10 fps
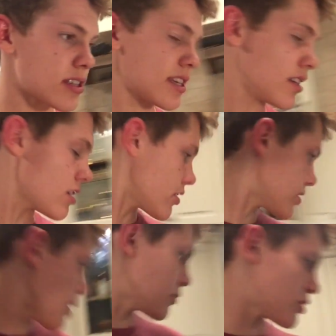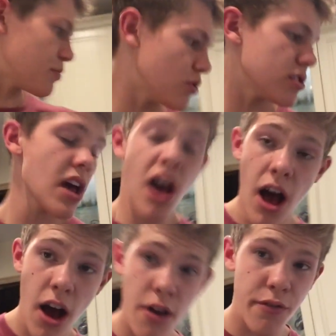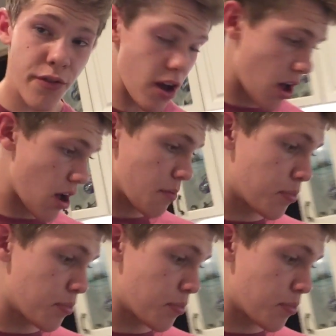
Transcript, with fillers: tea or tablespoons of uh,